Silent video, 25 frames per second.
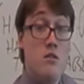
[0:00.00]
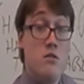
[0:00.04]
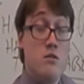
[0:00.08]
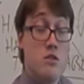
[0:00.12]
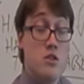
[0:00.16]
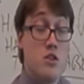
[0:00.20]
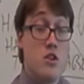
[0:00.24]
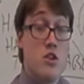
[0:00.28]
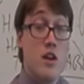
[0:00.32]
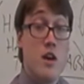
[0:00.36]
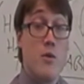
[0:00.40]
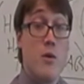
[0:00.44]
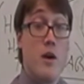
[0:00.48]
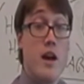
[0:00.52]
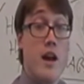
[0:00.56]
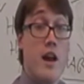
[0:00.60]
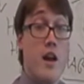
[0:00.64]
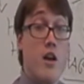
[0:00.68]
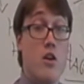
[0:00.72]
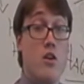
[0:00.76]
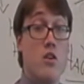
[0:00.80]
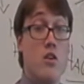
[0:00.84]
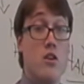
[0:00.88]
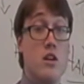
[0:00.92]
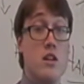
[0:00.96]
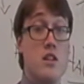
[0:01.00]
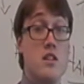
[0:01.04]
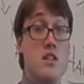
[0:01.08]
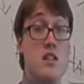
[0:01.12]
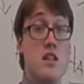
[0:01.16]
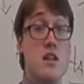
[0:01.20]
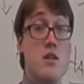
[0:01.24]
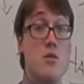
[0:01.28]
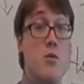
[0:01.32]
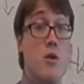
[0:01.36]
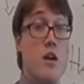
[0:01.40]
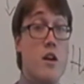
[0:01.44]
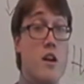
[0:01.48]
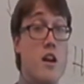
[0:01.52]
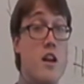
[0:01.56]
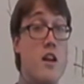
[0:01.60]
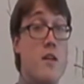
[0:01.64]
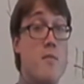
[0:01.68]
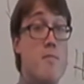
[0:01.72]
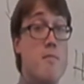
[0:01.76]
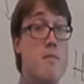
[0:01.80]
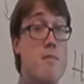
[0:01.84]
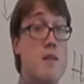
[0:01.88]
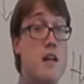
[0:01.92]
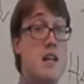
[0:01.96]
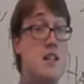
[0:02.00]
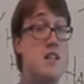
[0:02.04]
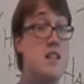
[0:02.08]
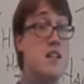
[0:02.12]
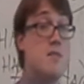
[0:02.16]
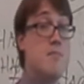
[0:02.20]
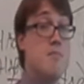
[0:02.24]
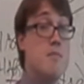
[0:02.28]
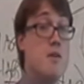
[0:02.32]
so that way Harold could see what an amazing